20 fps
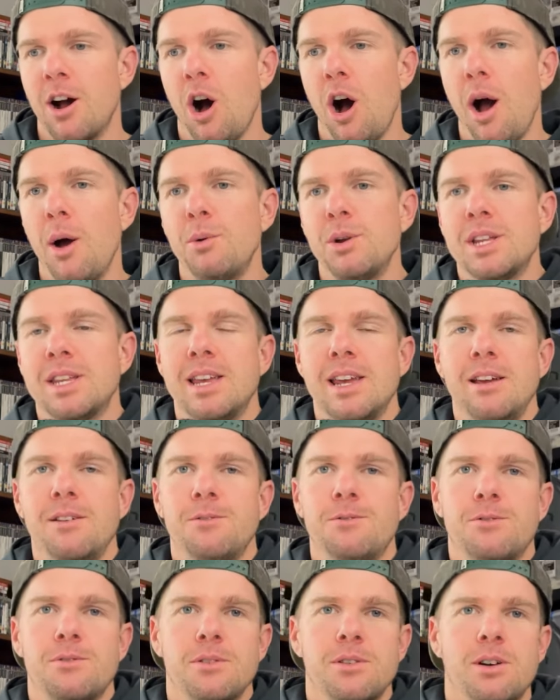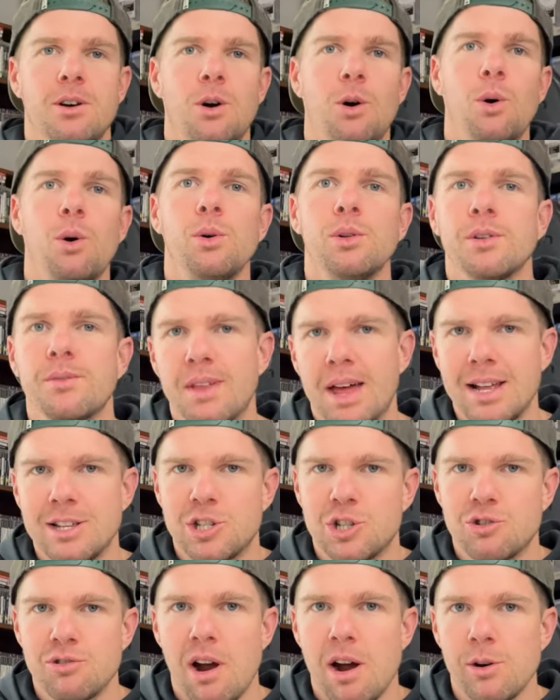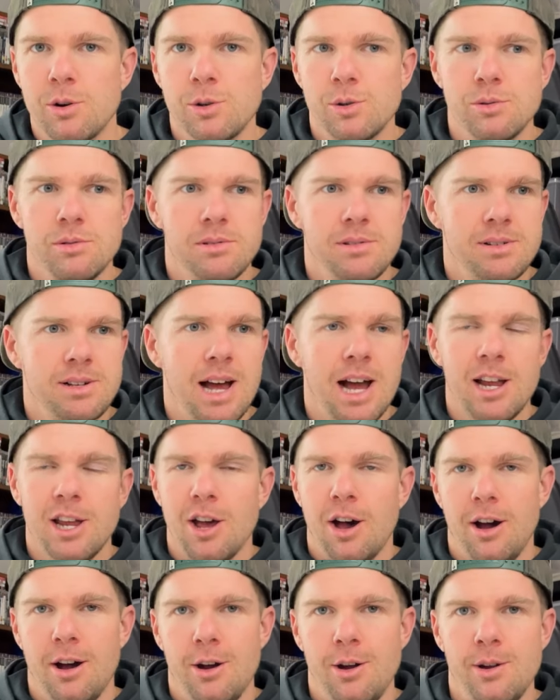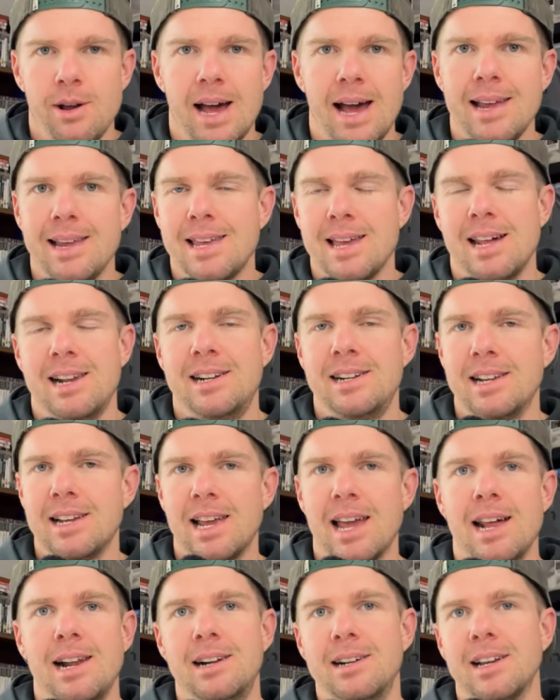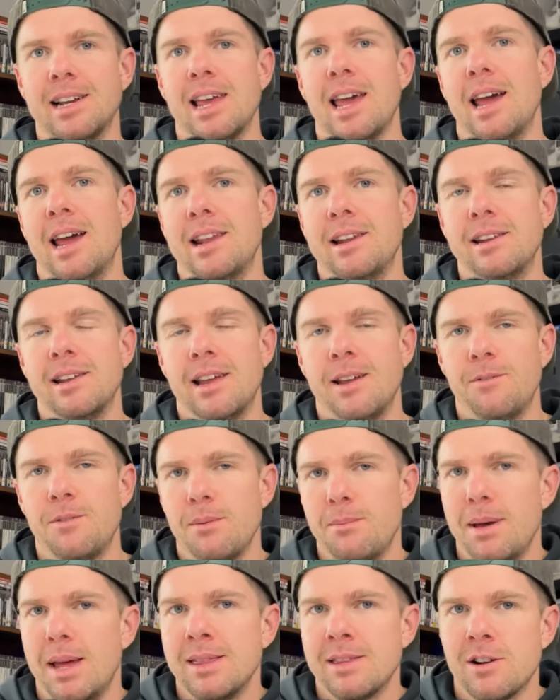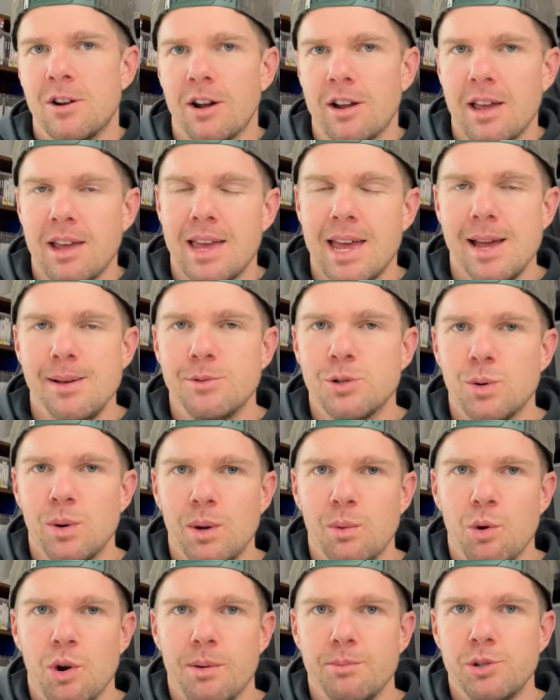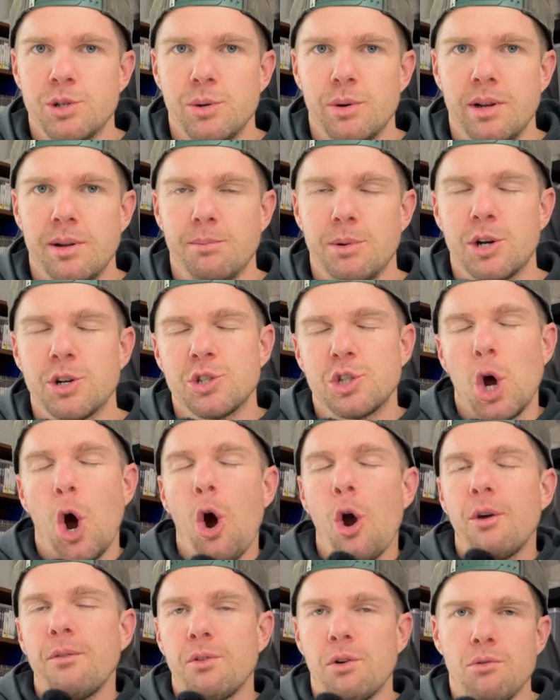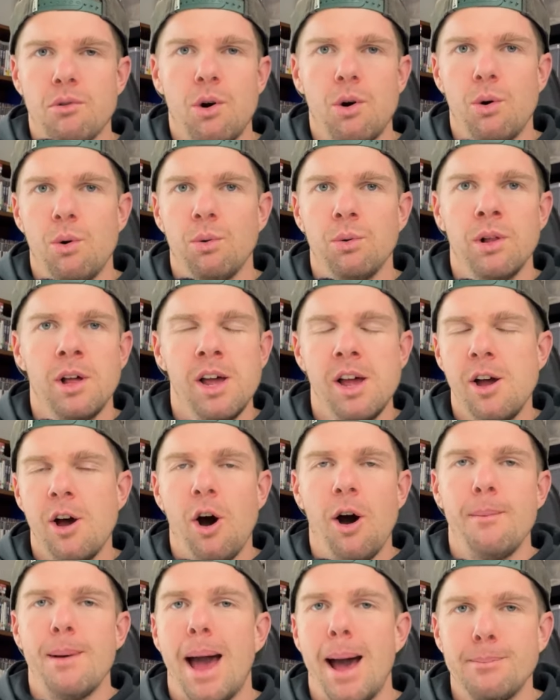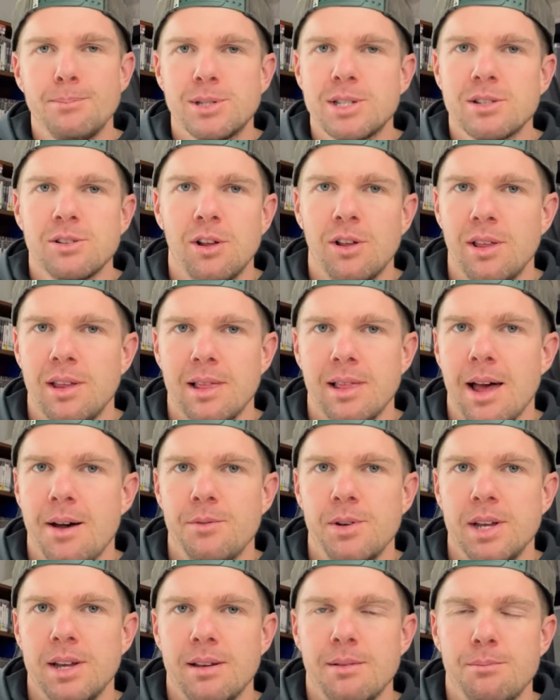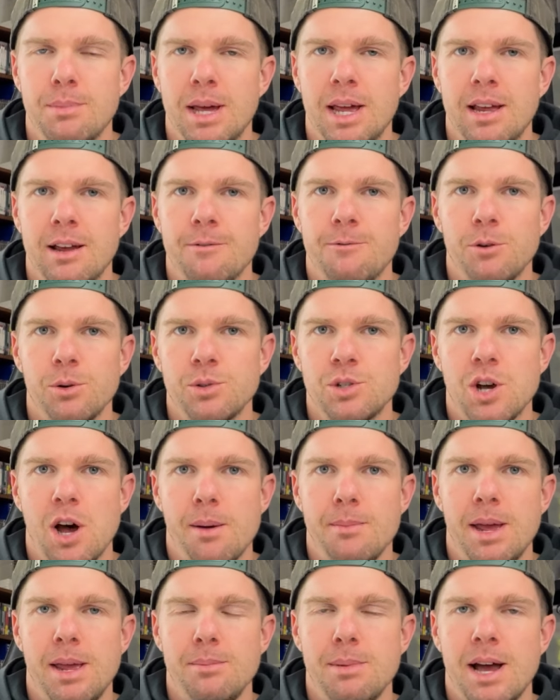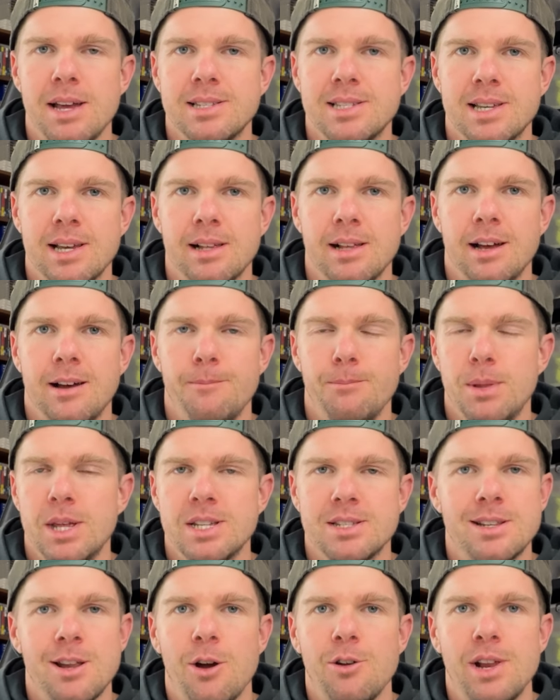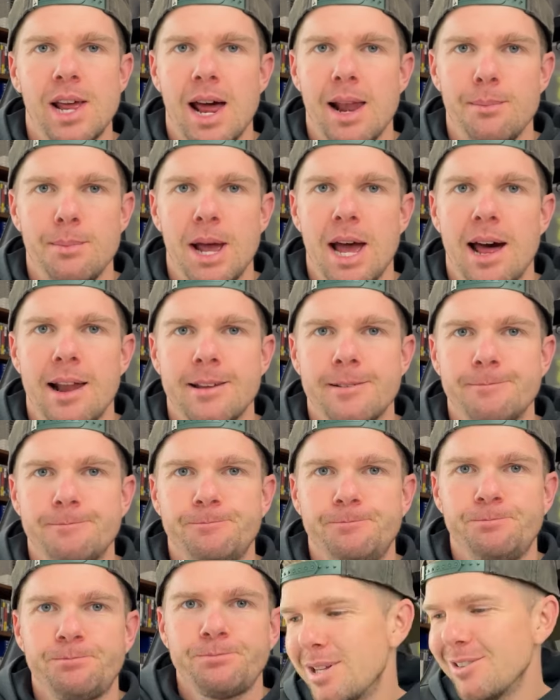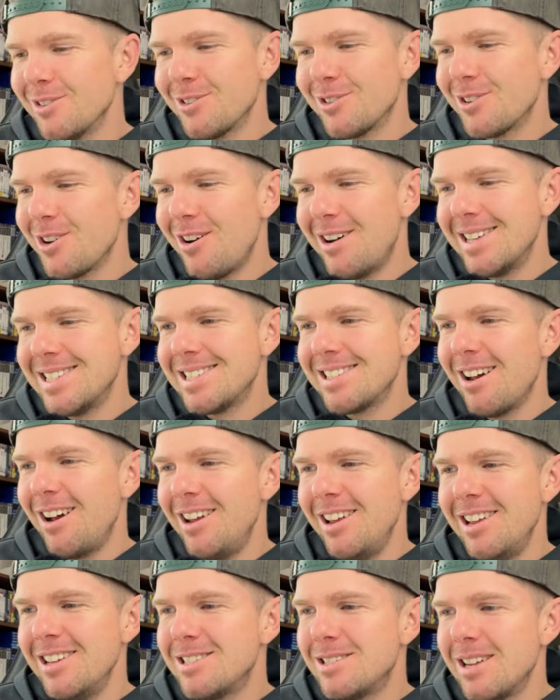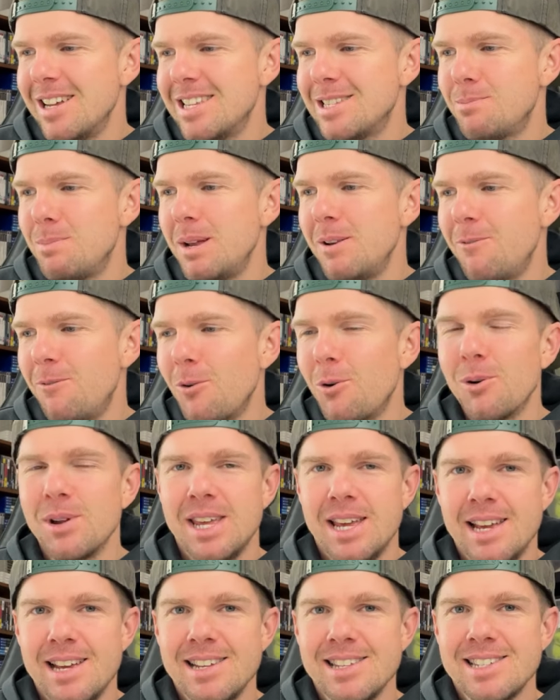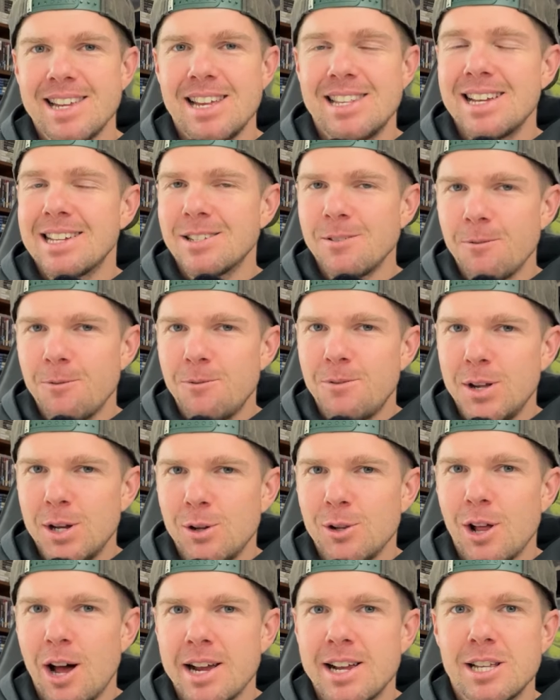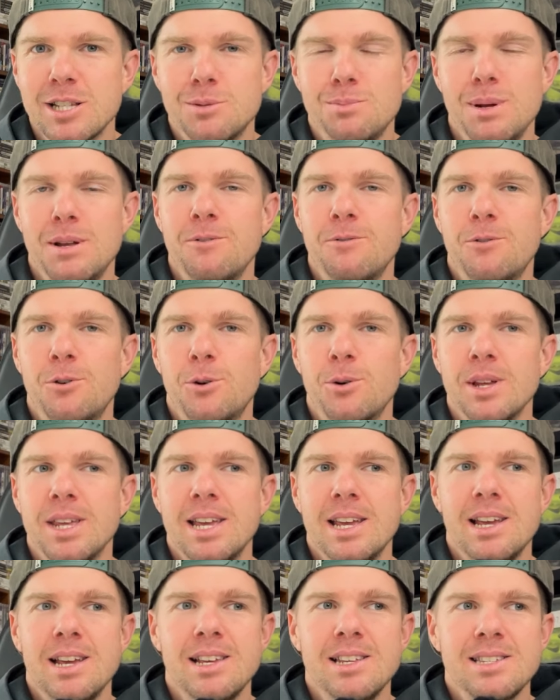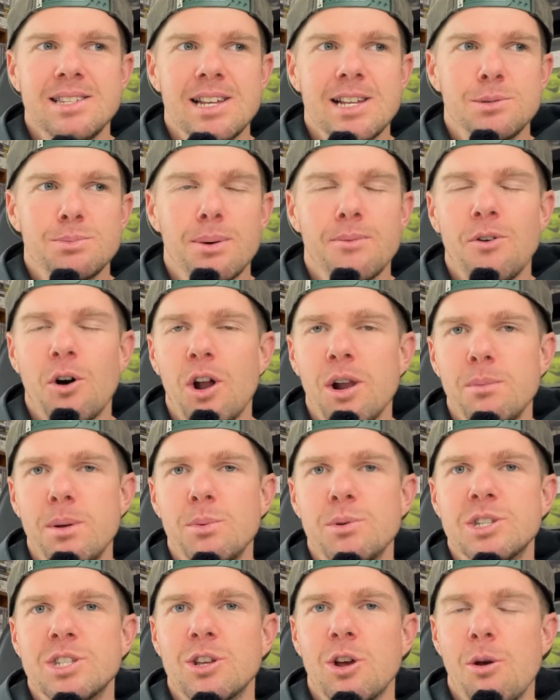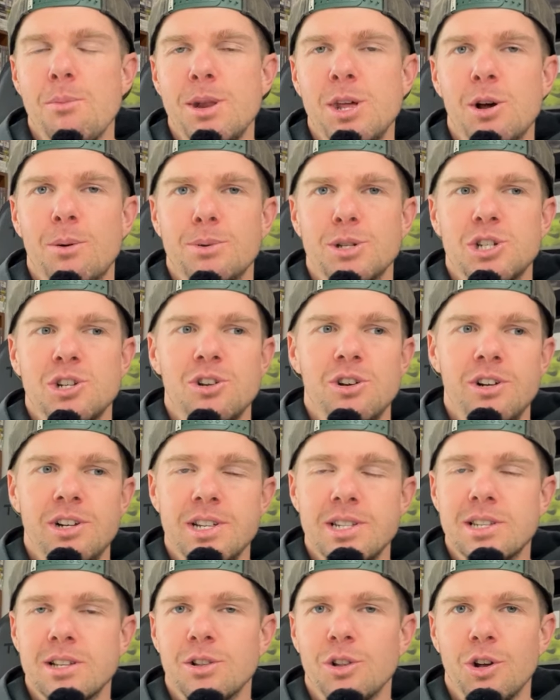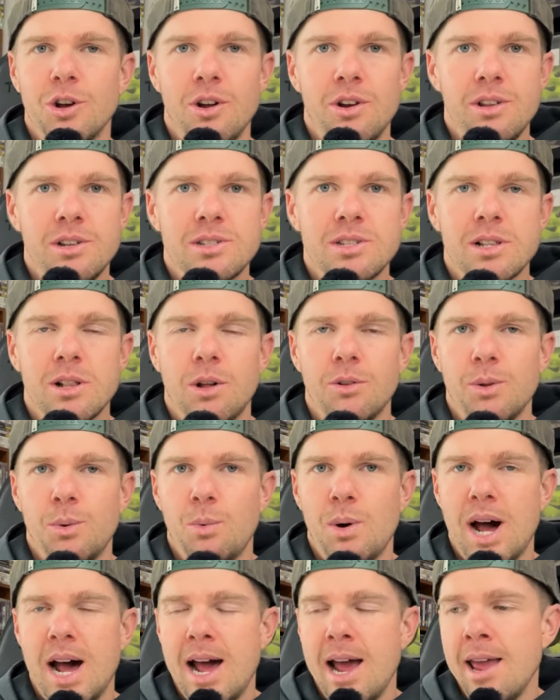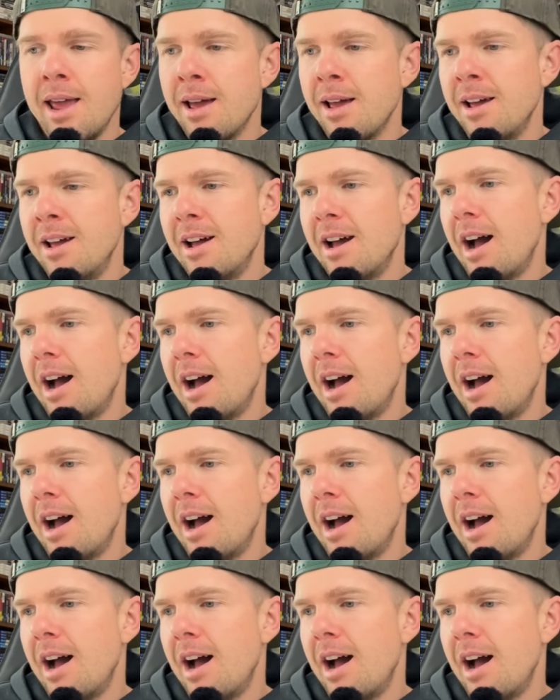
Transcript: I would give all of that struggle a go again and again and again if it meant that I could keep doing what I'm doing. Because overall, I'm absolutely loving being a full time eBay seller. There's no doubt about it. But look, guys, it's it's been four years. It doesn't feel like it's been four years. It's provided me with so many opportunities and learnings along the way.